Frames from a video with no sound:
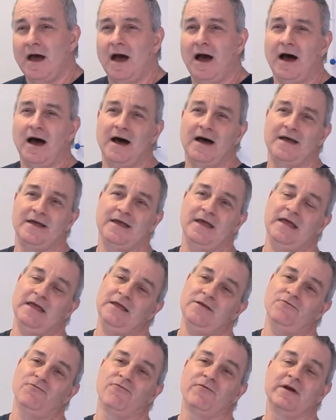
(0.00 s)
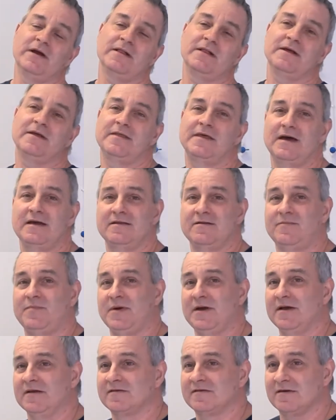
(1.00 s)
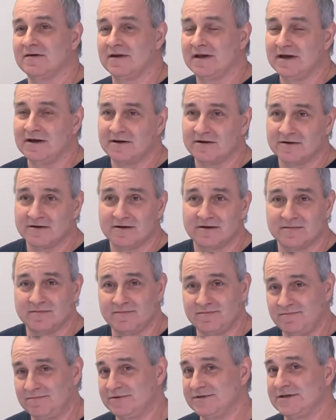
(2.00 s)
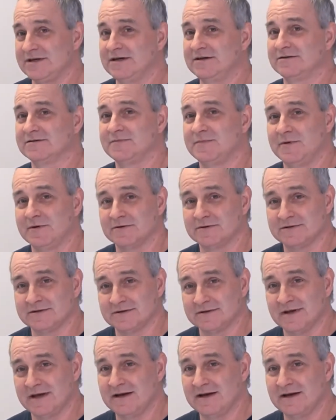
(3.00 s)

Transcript: Really, that depends on how good a salesperson,